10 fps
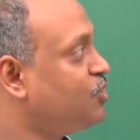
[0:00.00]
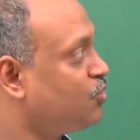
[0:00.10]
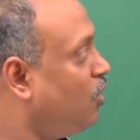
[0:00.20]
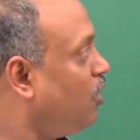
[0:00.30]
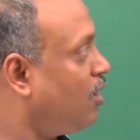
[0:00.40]
we
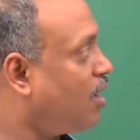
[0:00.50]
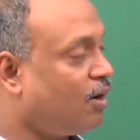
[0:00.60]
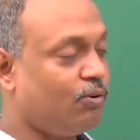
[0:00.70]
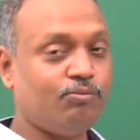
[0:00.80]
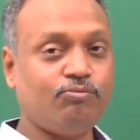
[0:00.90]
saw
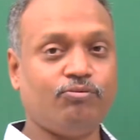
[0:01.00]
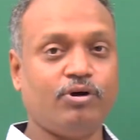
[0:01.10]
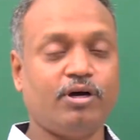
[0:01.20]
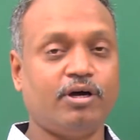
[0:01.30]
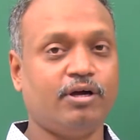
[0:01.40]

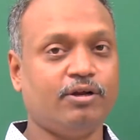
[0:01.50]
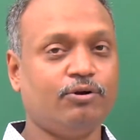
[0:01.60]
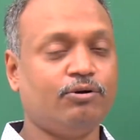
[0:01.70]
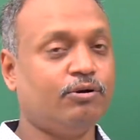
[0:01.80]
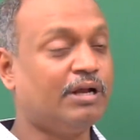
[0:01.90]

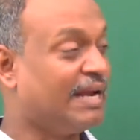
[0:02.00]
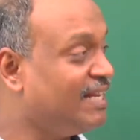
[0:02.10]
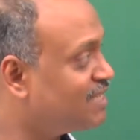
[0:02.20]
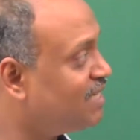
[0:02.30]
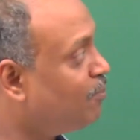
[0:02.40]
how
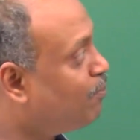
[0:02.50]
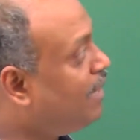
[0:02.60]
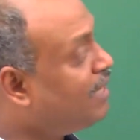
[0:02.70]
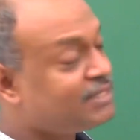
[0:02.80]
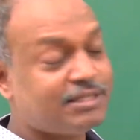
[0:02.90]
reasoning
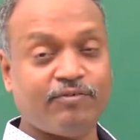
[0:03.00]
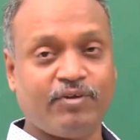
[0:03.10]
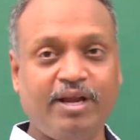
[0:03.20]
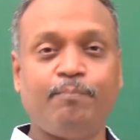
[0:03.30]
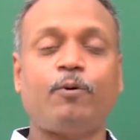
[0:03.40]
plays a
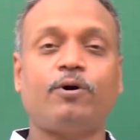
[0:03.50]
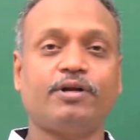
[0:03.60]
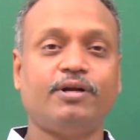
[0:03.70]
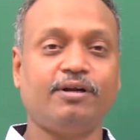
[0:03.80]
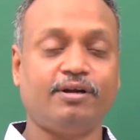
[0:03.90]
very
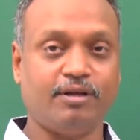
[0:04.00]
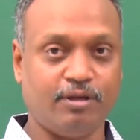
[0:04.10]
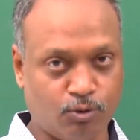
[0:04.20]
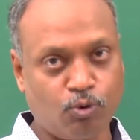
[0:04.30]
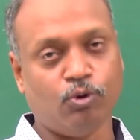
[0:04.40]

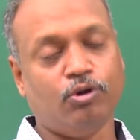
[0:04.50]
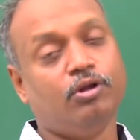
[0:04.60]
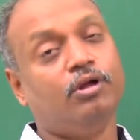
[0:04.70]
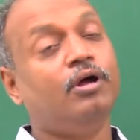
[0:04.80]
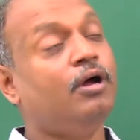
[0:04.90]
important role.